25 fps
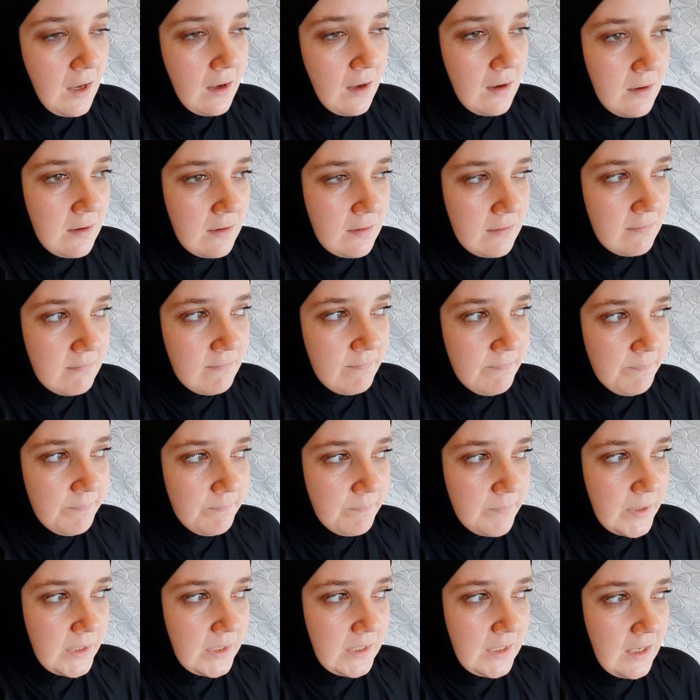
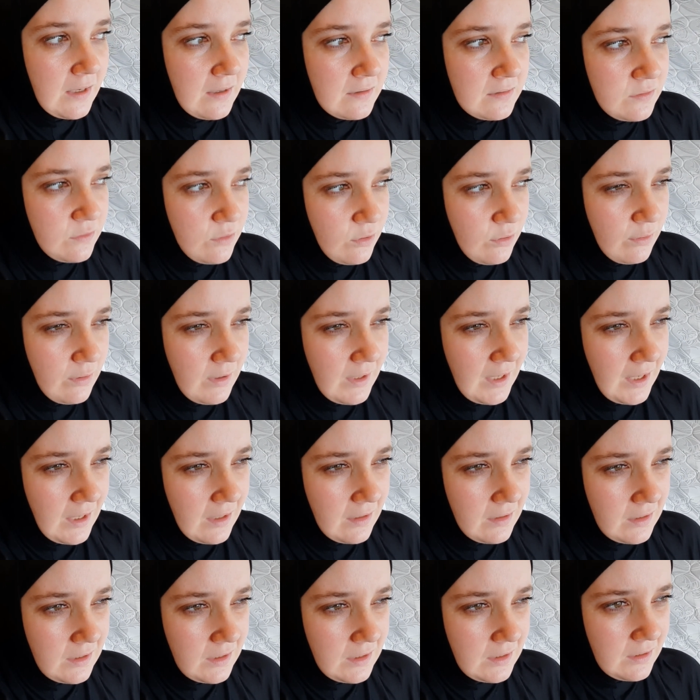But yeah, so
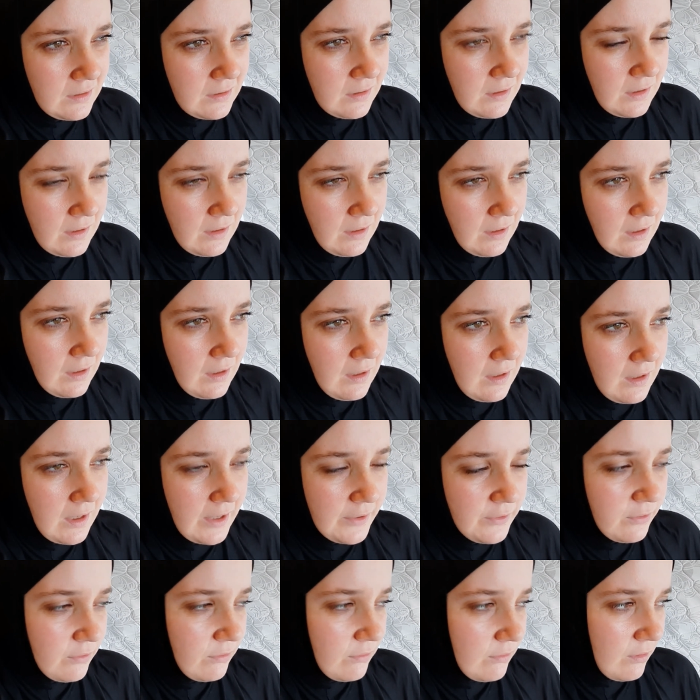Kelly, and I
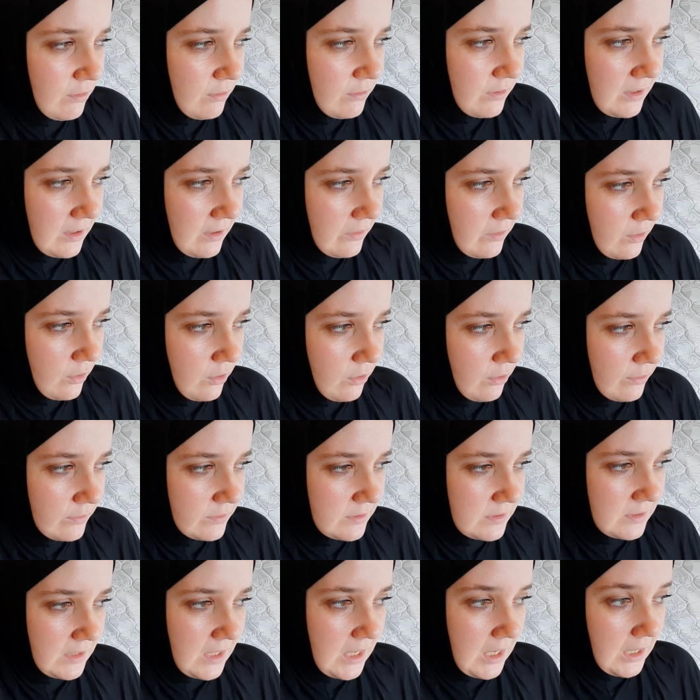don't know the other
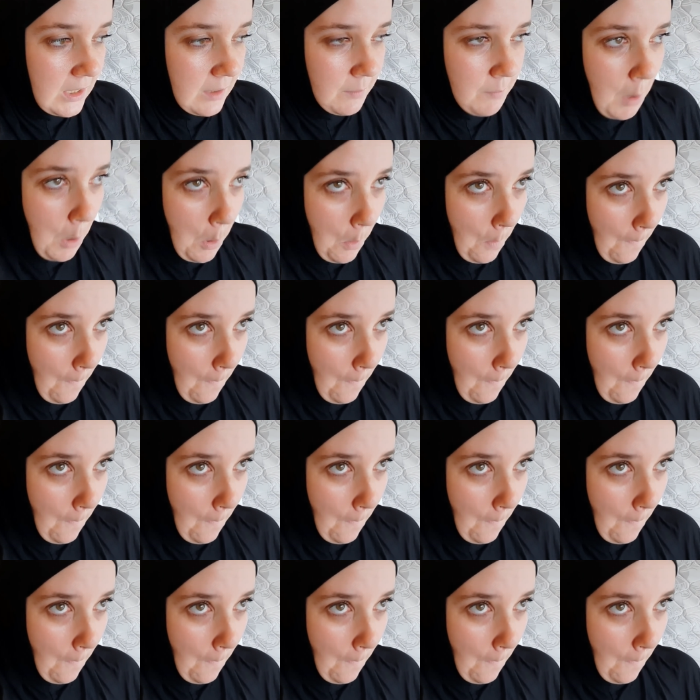girl's name,